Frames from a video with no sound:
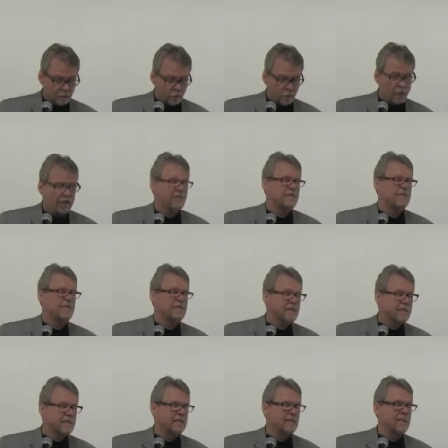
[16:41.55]
we have
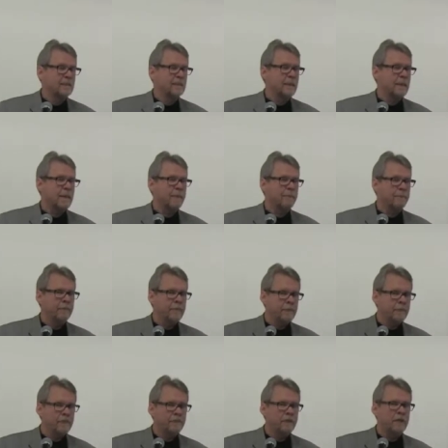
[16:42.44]
16
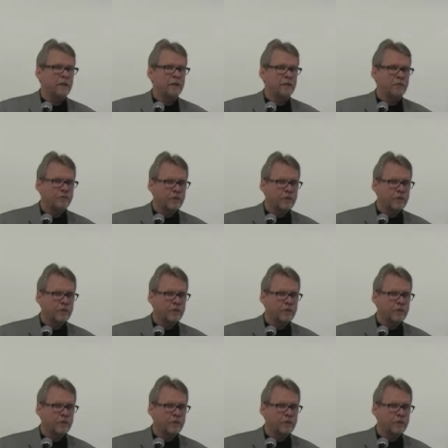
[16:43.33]
million